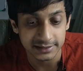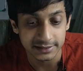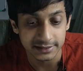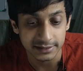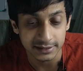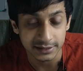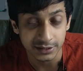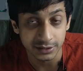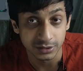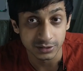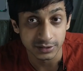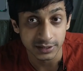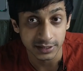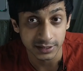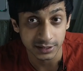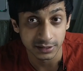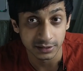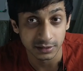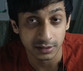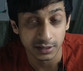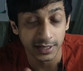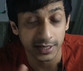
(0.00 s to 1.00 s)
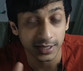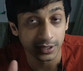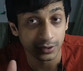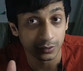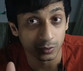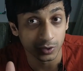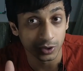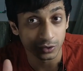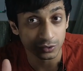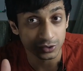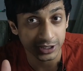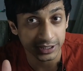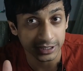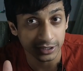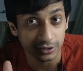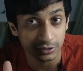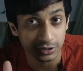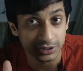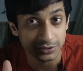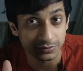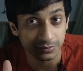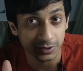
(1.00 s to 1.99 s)
that hey, you want to check out this
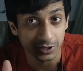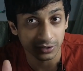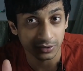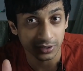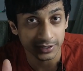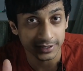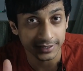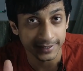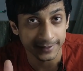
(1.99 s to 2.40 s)
particular thing,